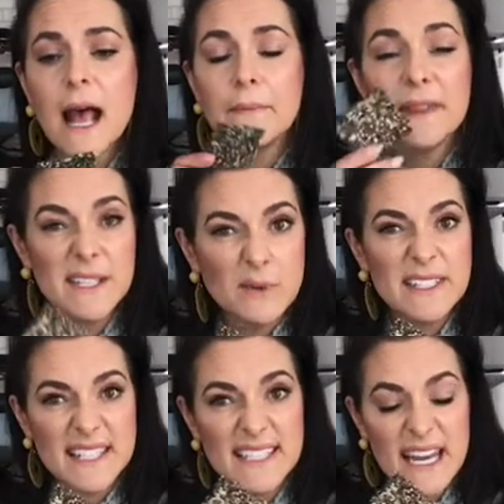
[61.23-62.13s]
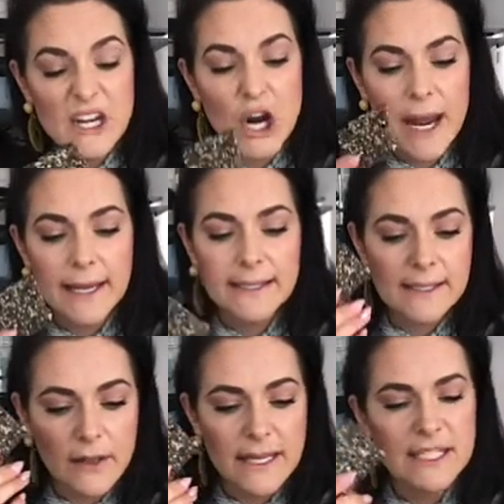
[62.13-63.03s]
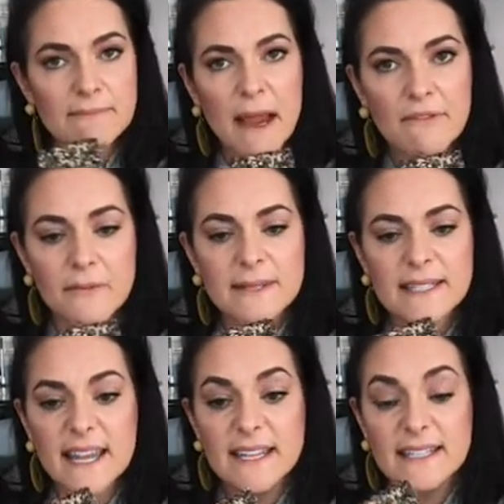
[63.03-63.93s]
These ones are seed crackers, so they're just made from seeds